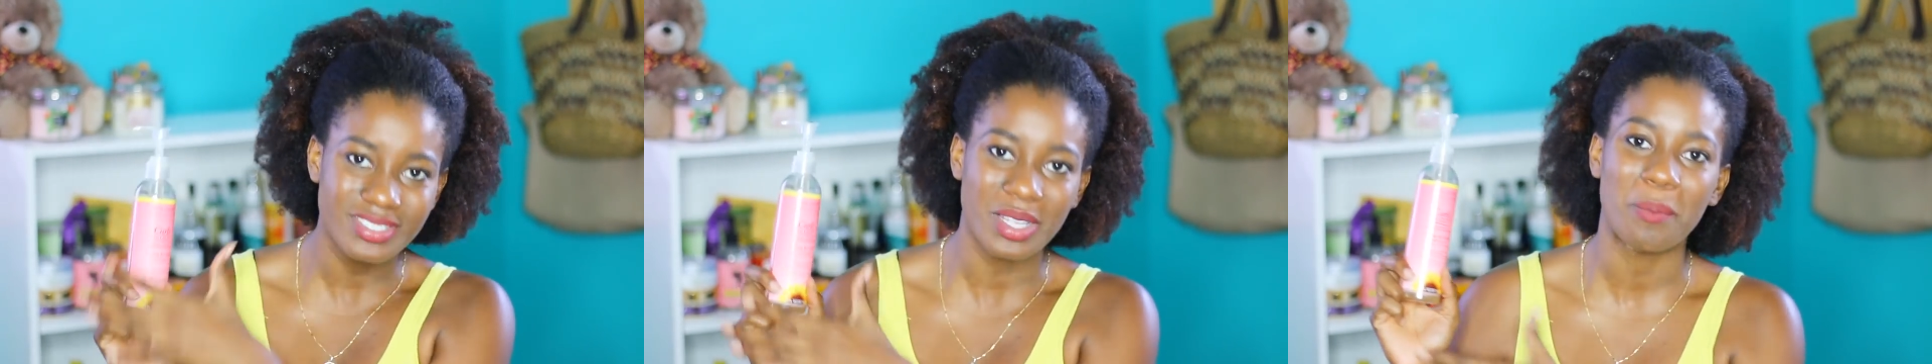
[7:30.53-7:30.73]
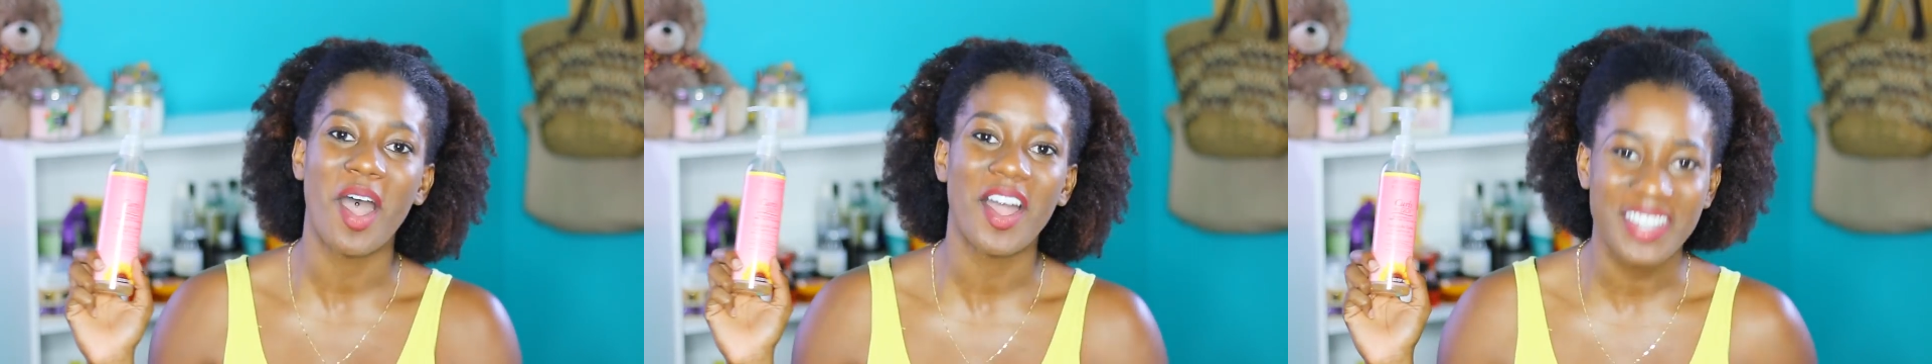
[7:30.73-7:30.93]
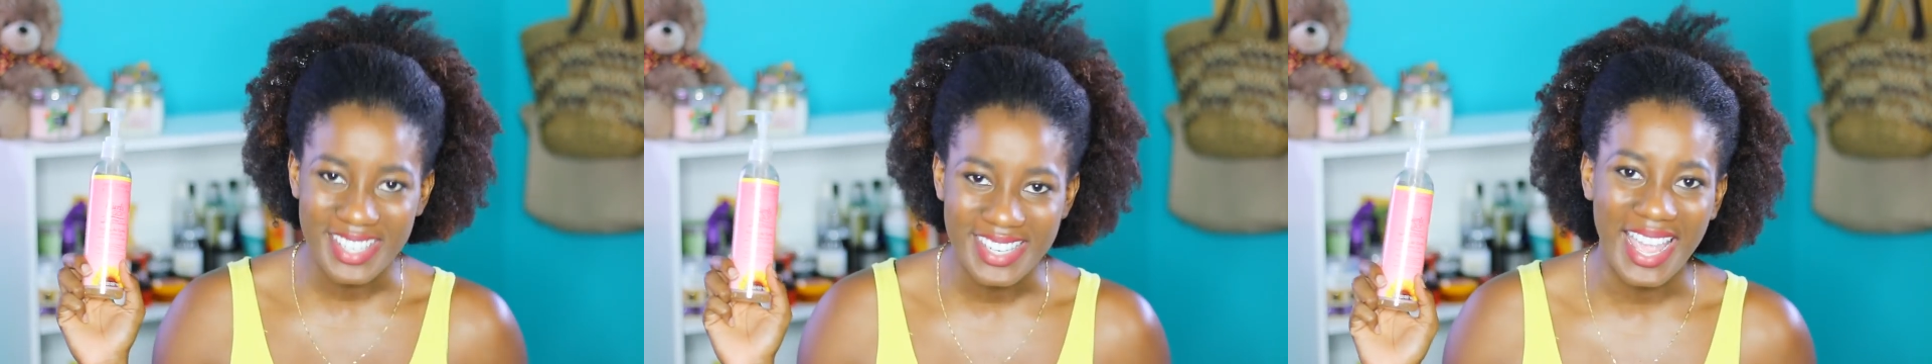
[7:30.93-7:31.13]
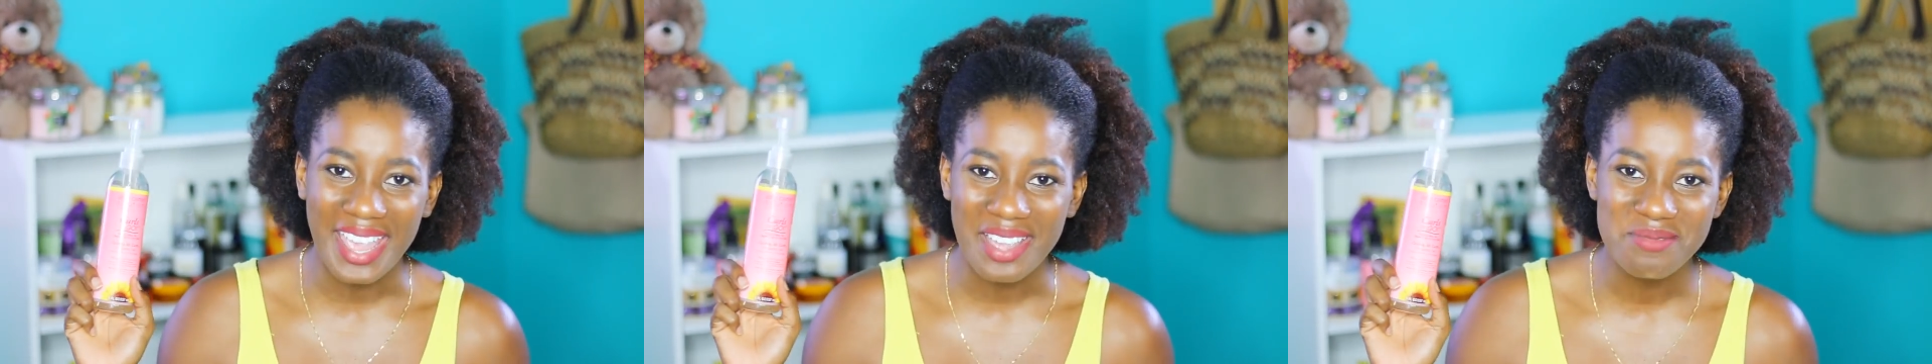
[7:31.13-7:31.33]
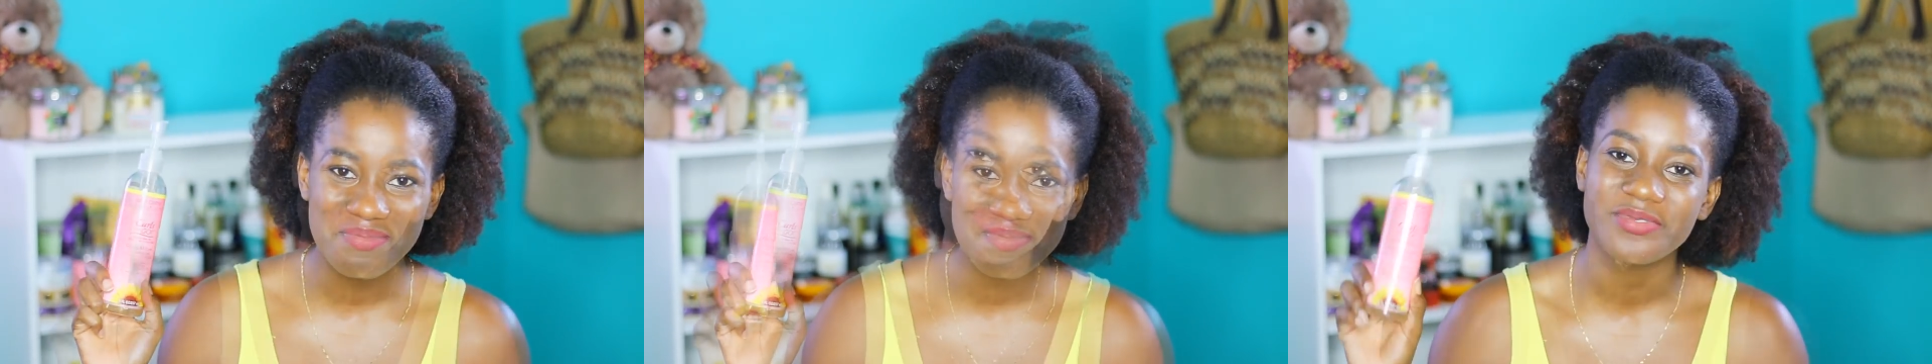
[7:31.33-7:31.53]
the punny
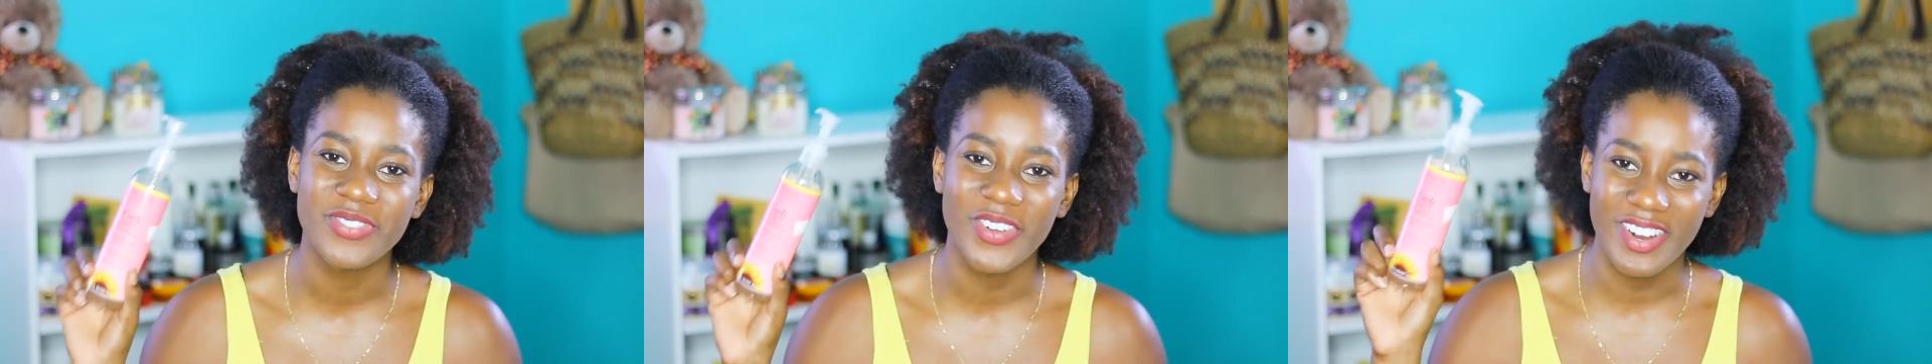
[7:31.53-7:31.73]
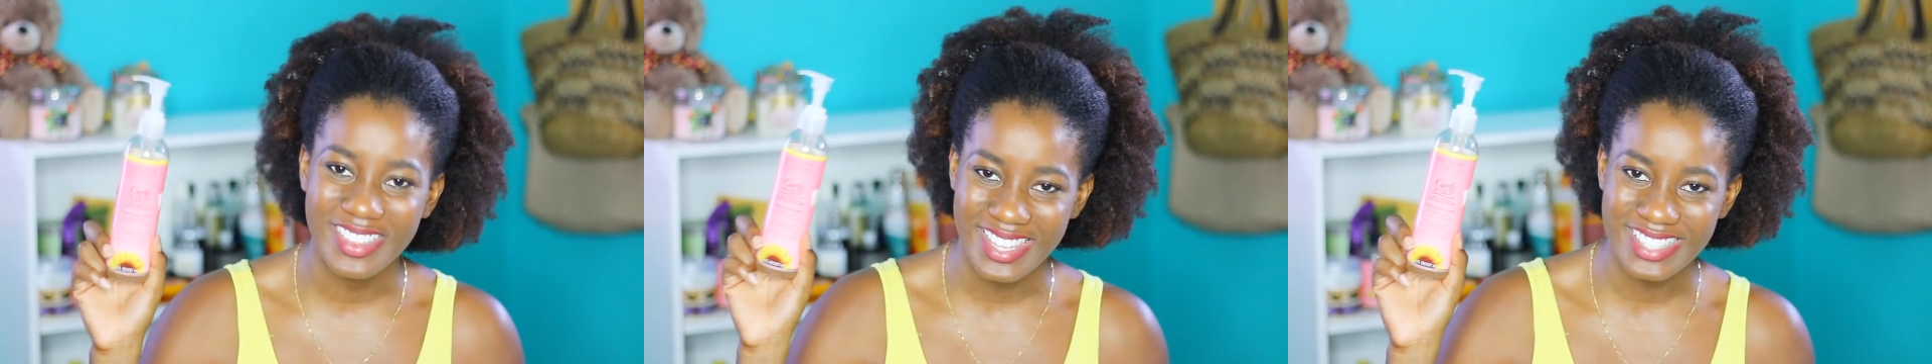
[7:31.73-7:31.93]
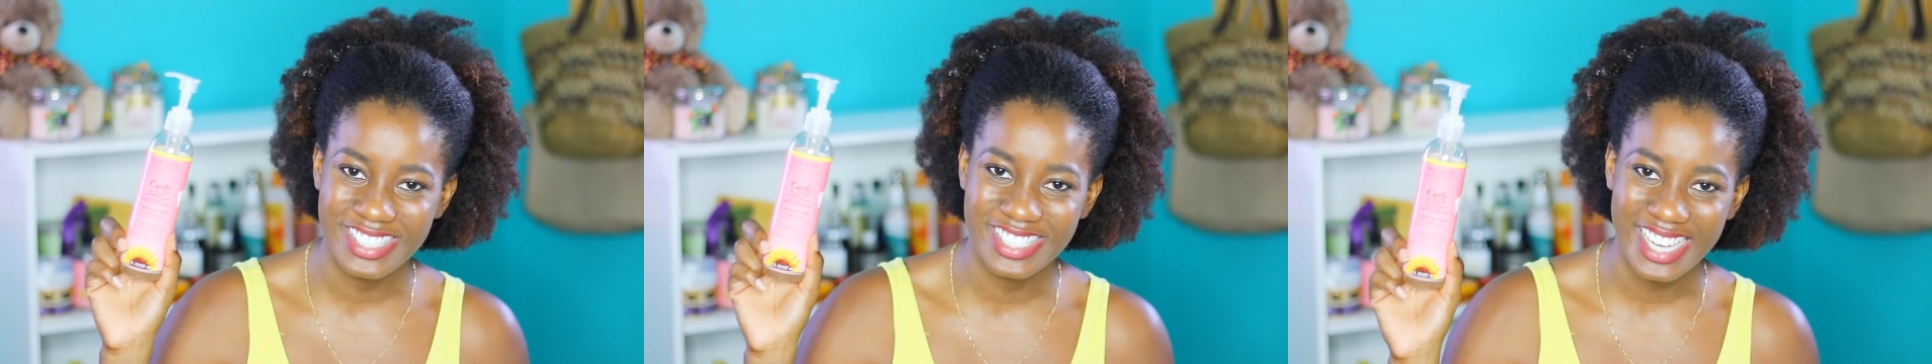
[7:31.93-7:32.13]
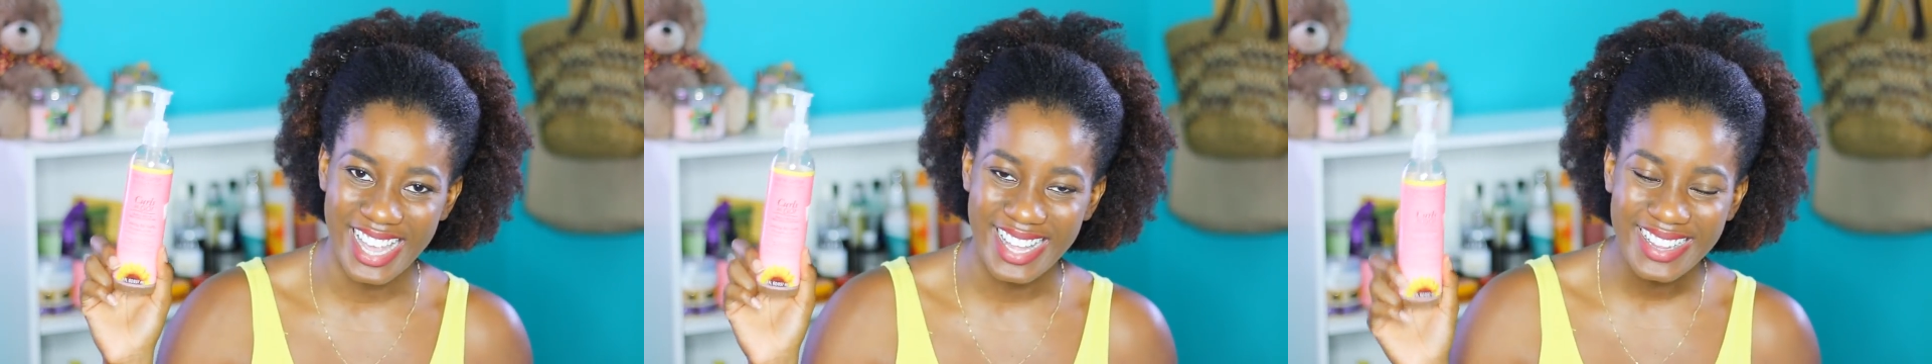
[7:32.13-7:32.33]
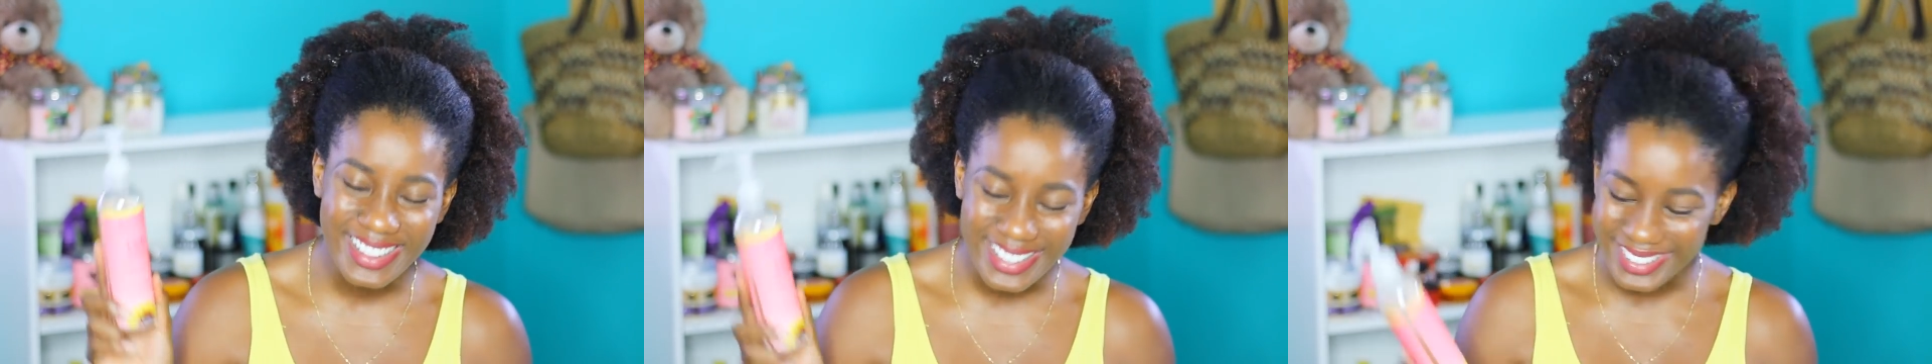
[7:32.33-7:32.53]
name for this
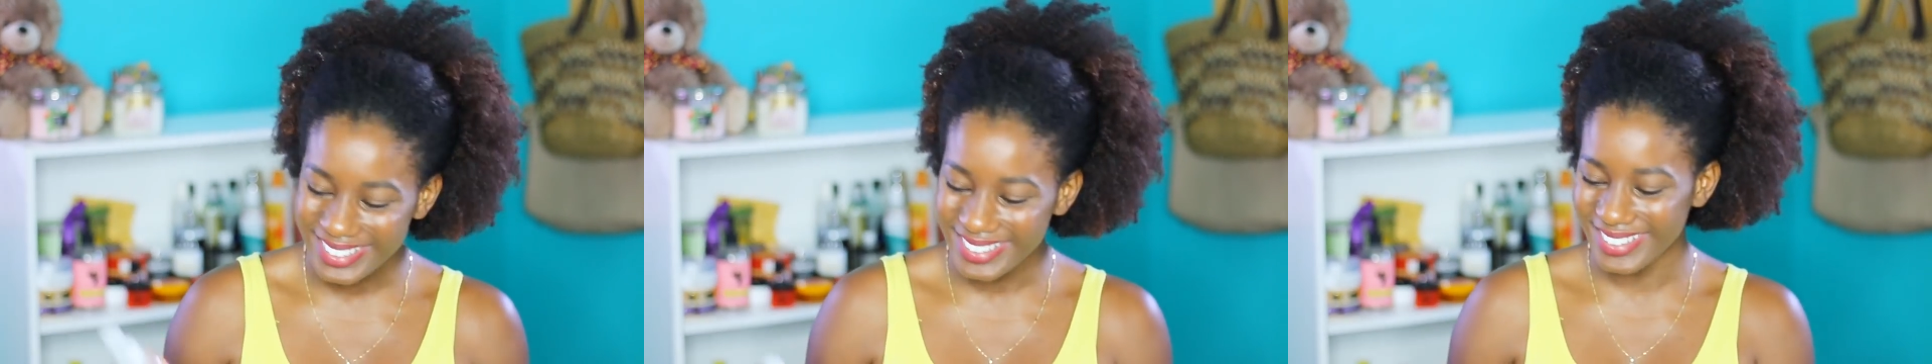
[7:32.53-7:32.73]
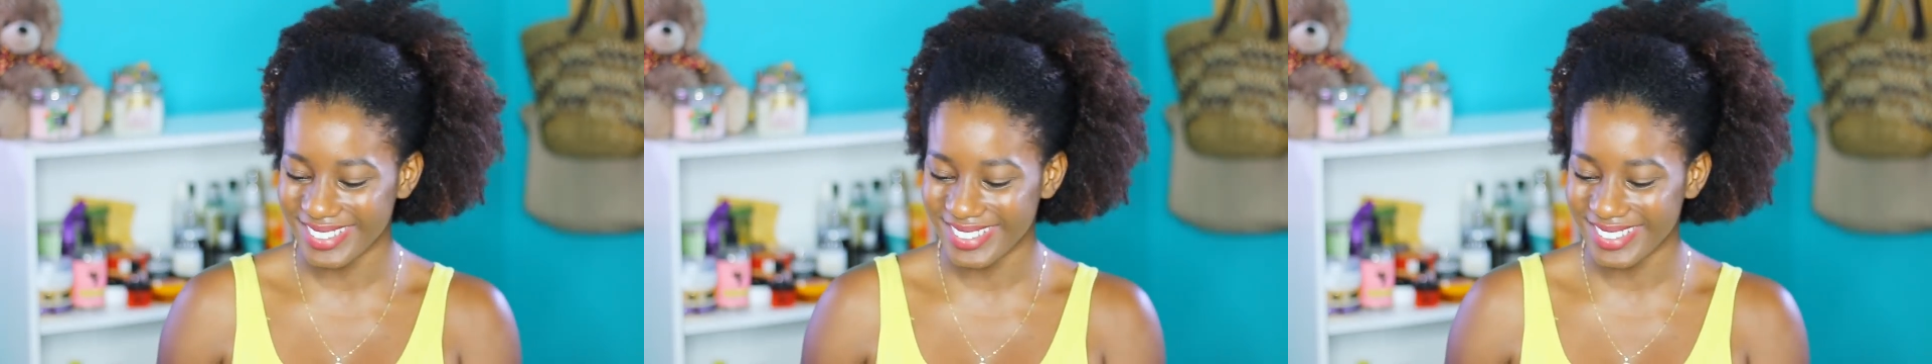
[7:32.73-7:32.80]
gel,